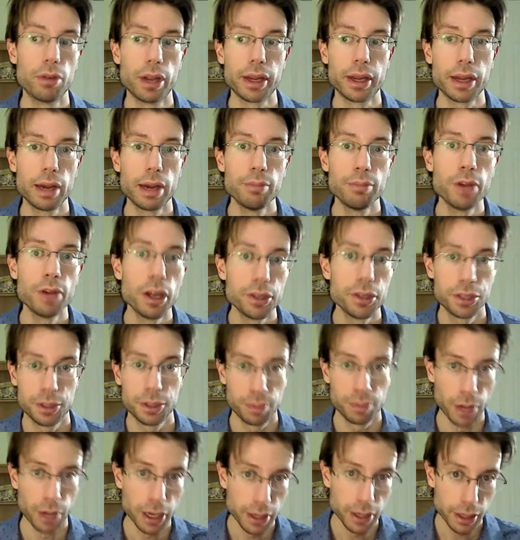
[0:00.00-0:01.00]
Like I'm not
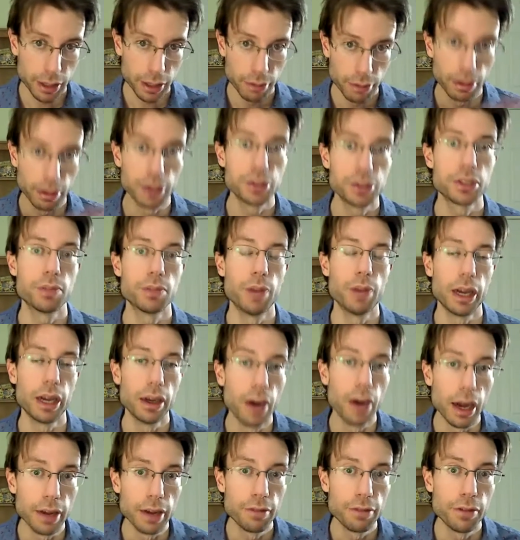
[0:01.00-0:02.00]
spending the rest of my
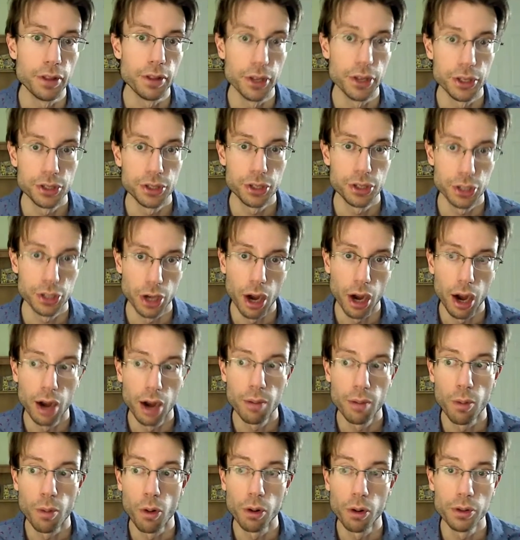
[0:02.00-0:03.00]
life in this
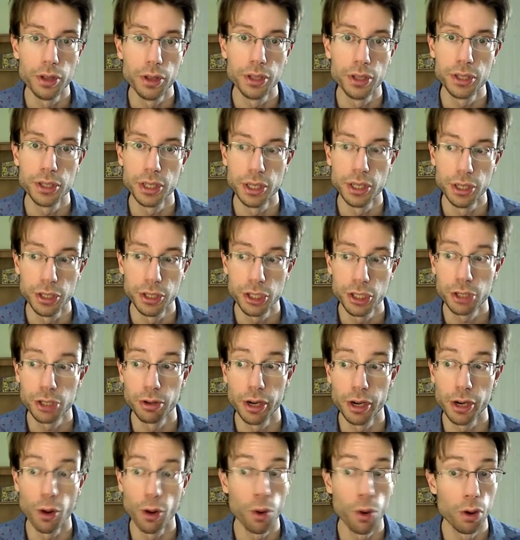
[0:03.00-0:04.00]
job or this
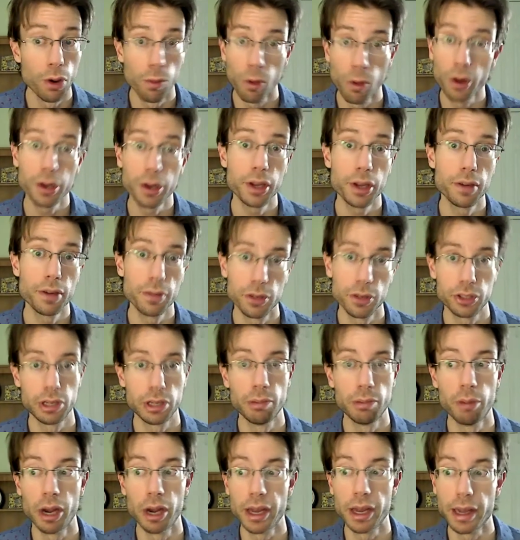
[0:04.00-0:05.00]
industry or working for
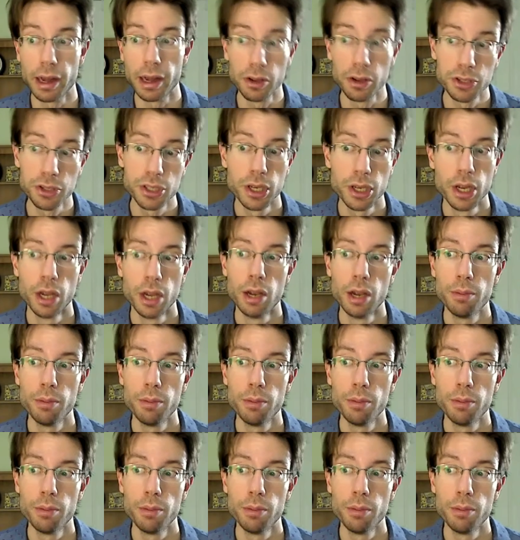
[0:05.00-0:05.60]
somebody else,